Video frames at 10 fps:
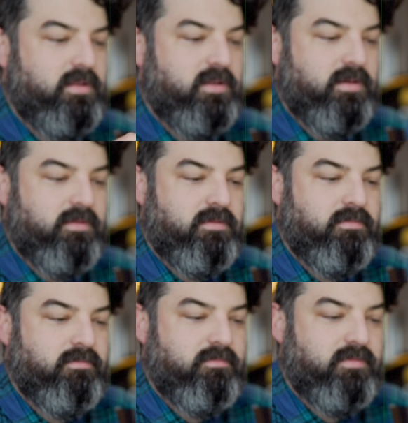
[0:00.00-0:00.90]
the
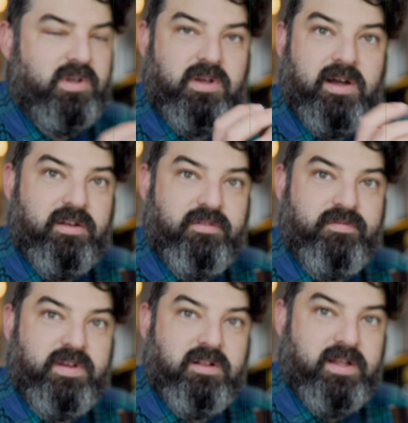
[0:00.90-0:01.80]
kind of
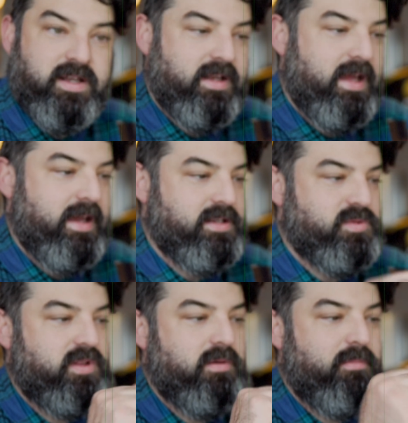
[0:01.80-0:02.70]
feel that it has
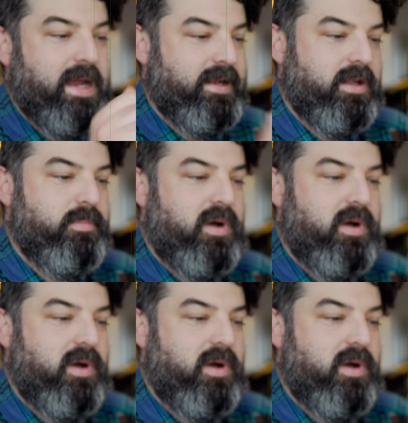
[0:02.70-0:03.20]
with the banged up.